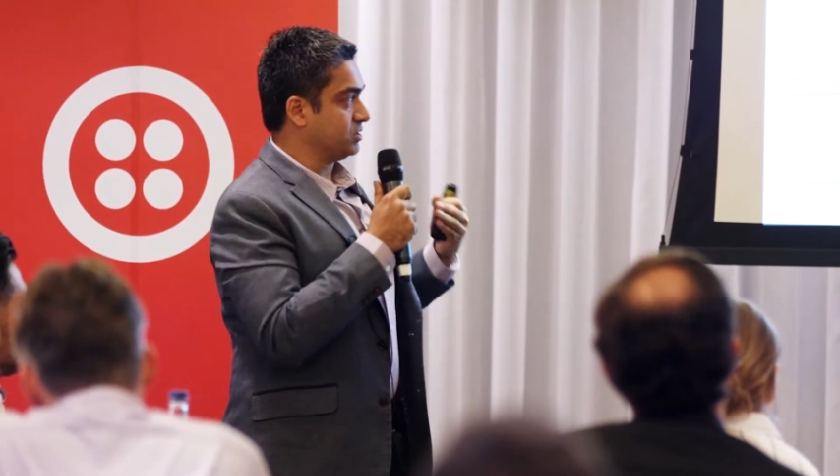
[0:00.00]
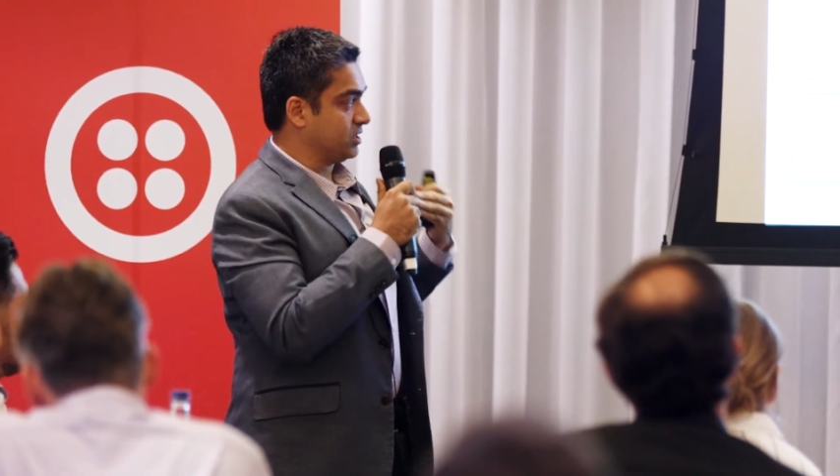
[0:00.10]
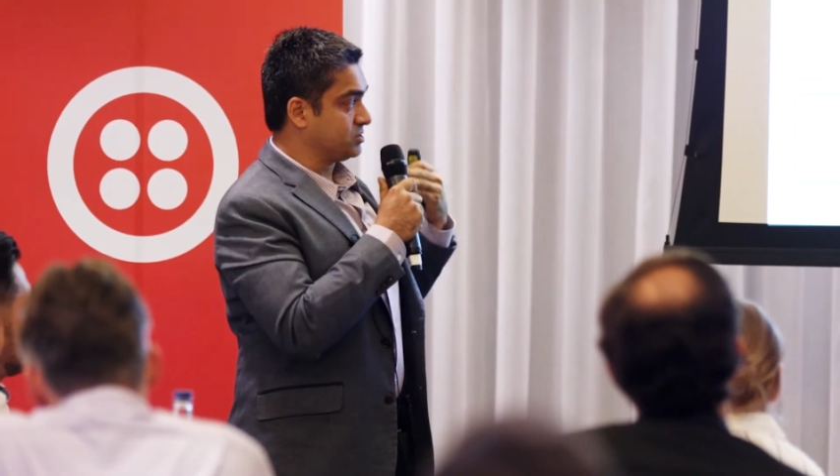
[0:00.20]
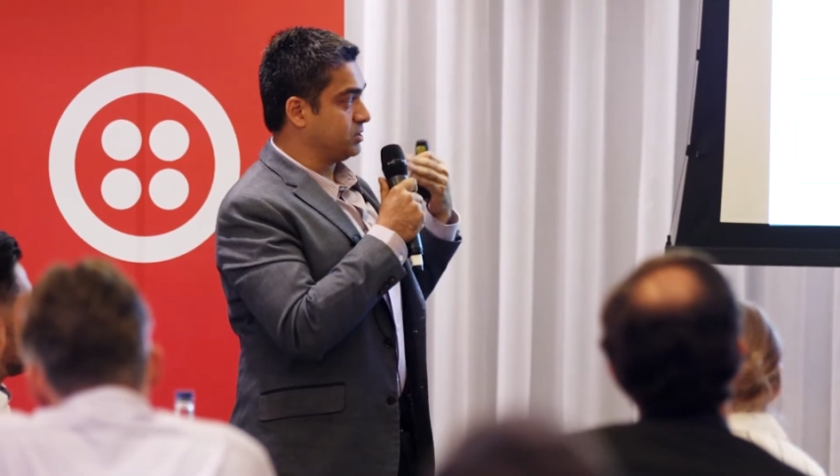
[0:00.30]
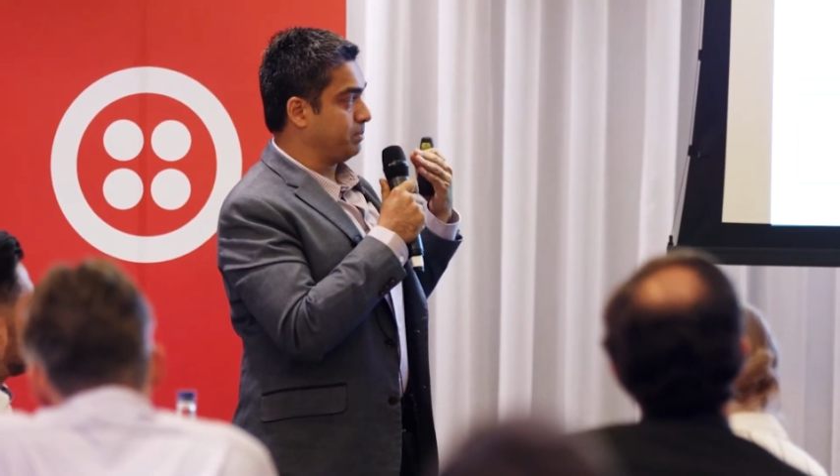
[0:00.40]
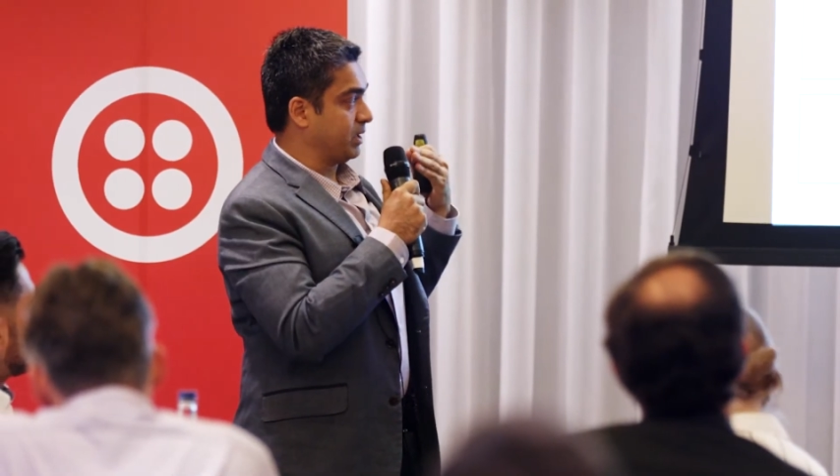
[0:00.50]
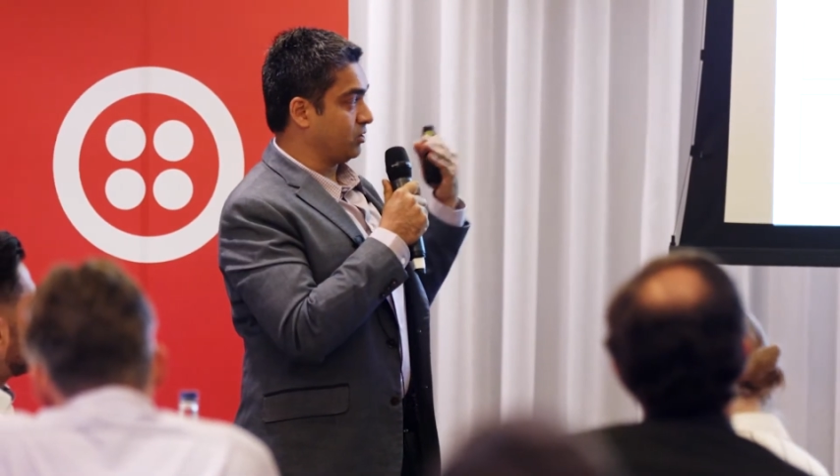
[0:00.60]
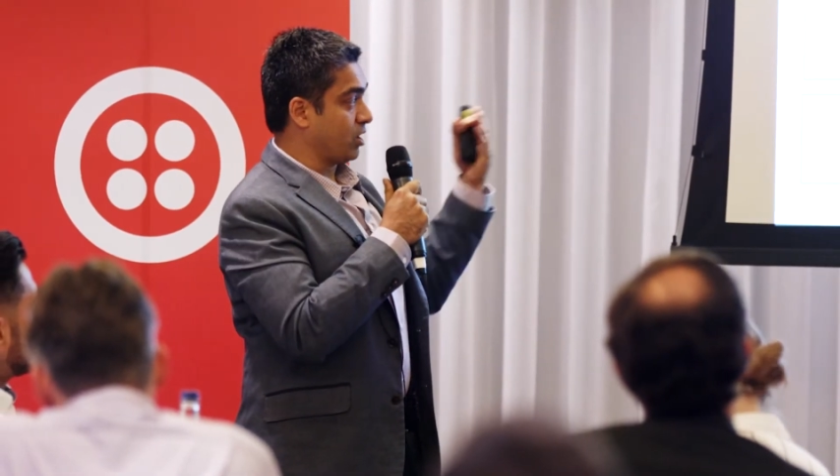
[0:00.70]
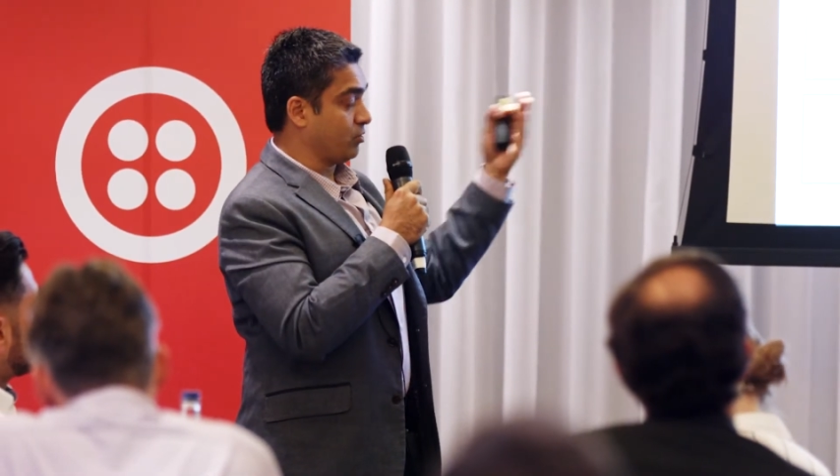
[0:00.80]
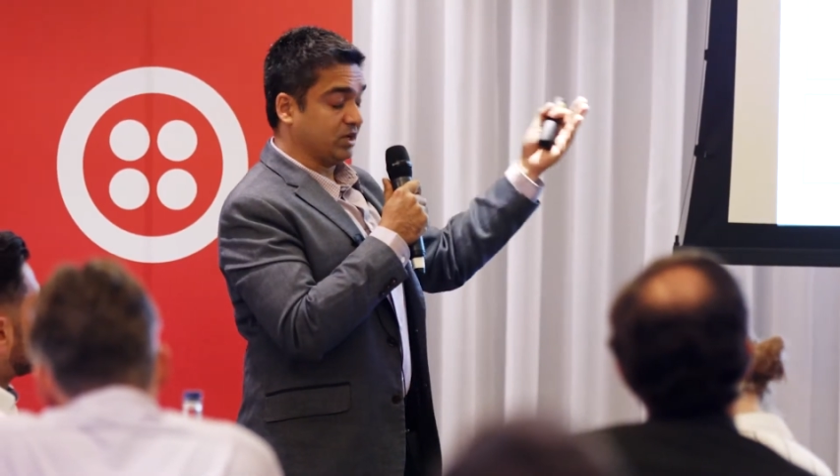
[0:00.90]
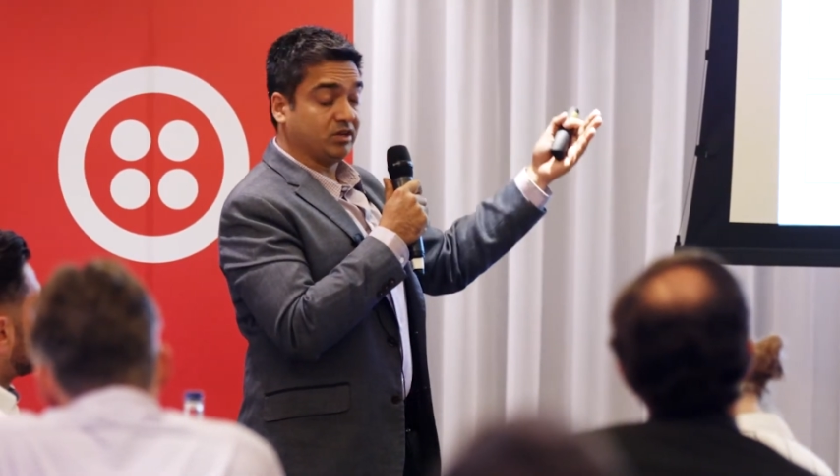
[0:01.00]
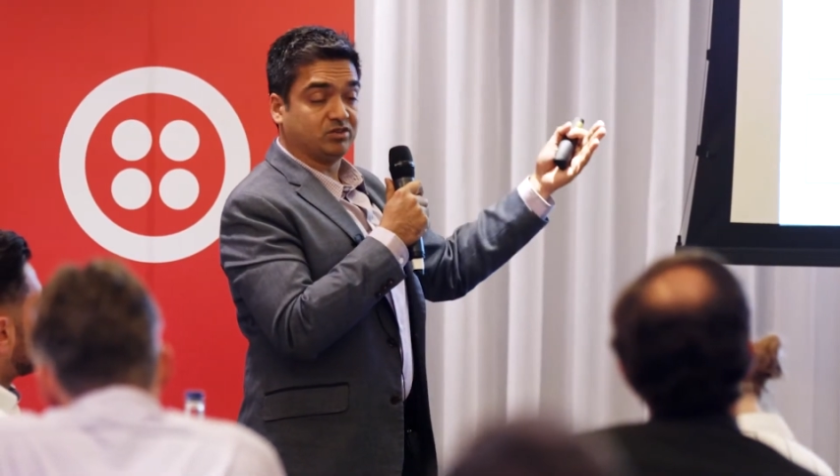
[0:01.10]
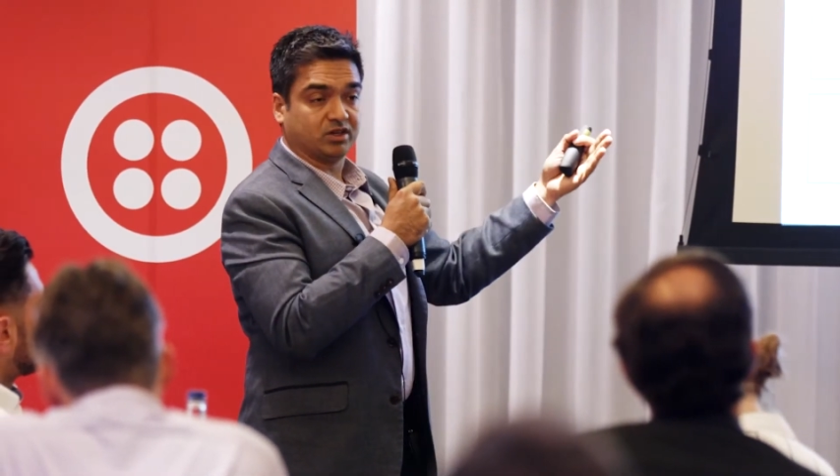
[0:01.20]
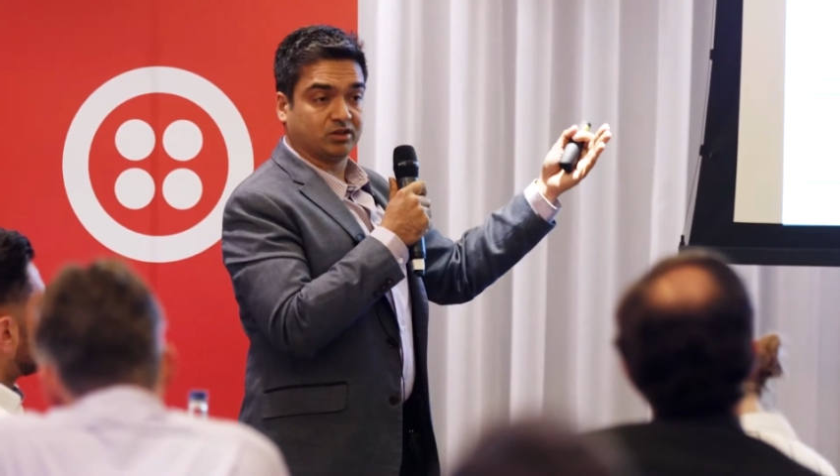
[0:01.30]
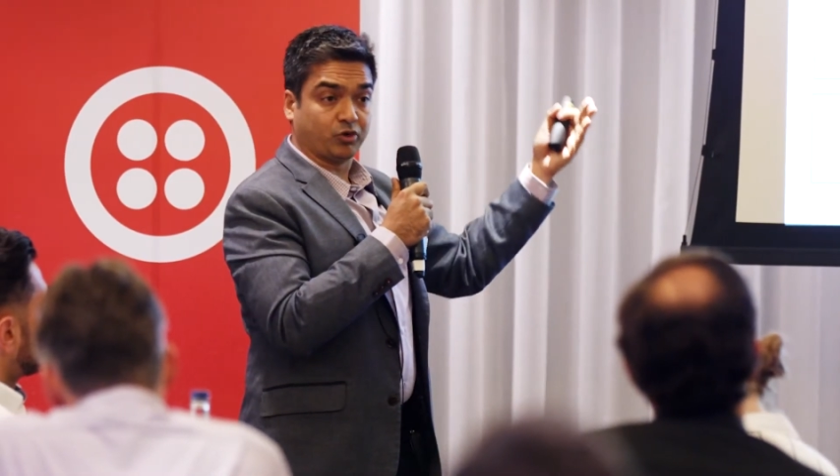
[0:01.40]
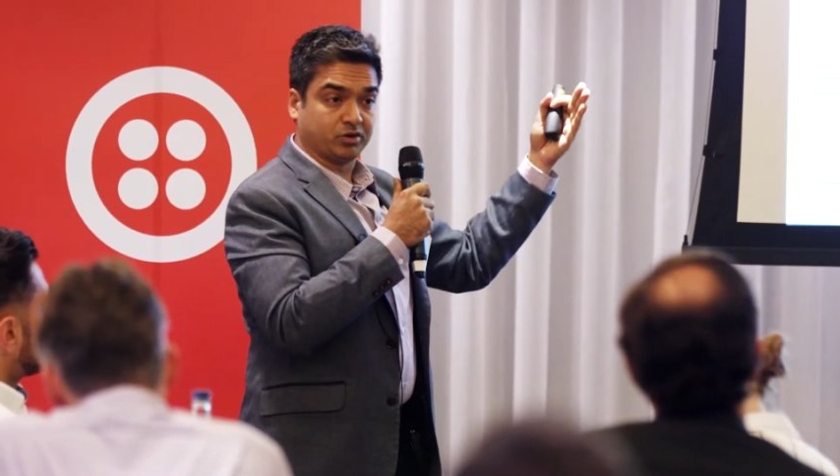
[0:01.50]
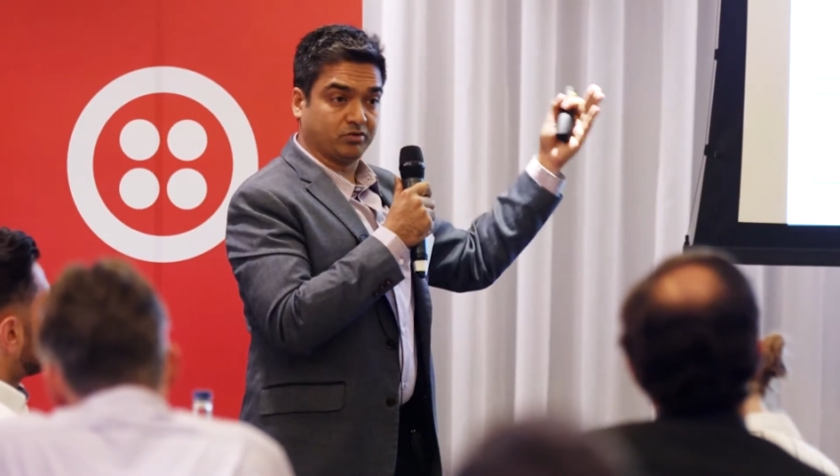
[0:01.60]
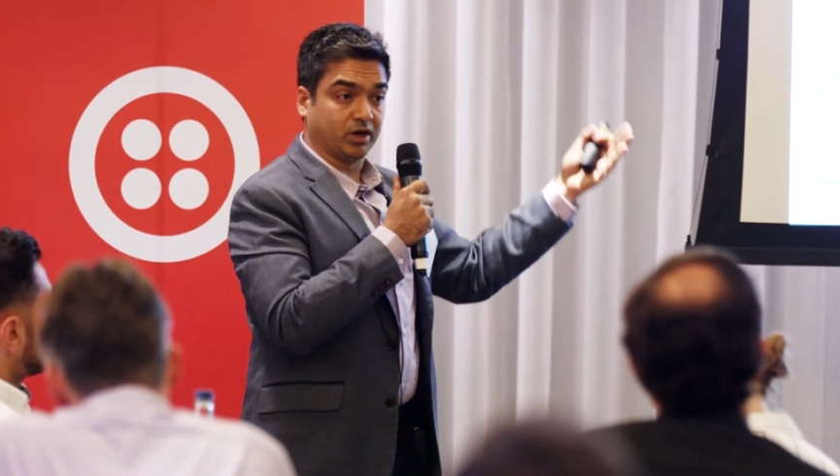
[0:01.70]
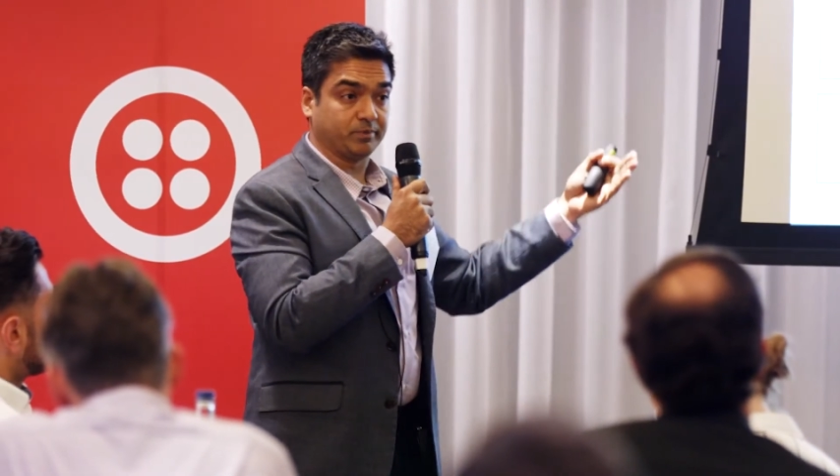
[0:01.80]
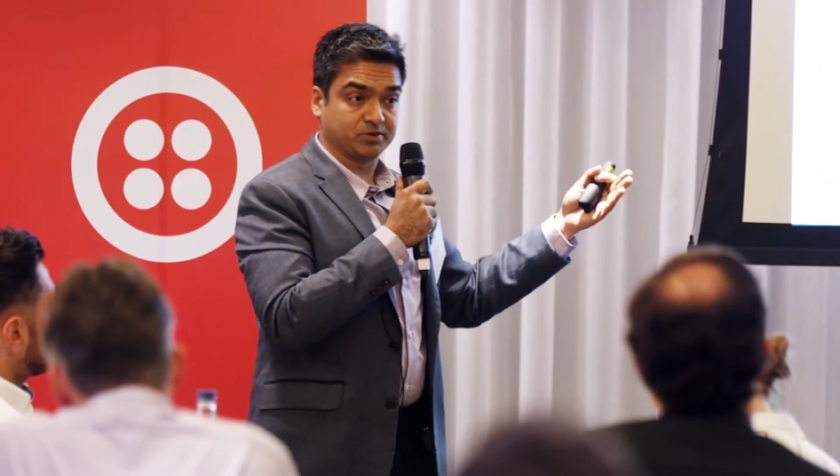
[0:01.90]
is dependent on how easy it is for
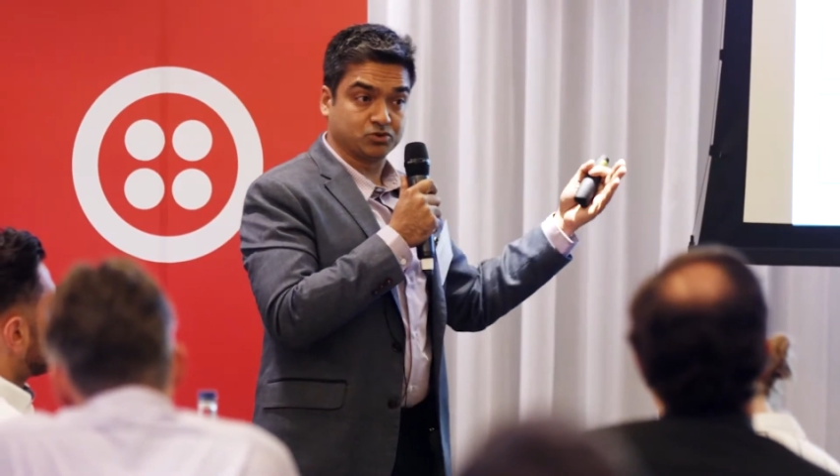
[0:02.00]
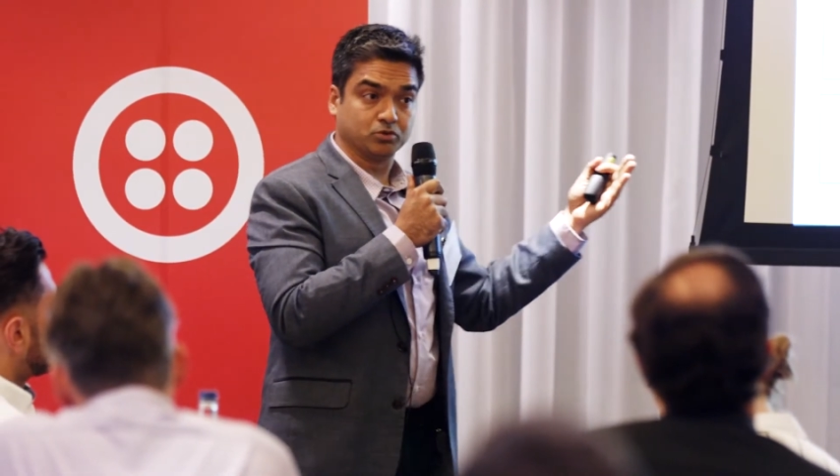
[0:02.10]
developers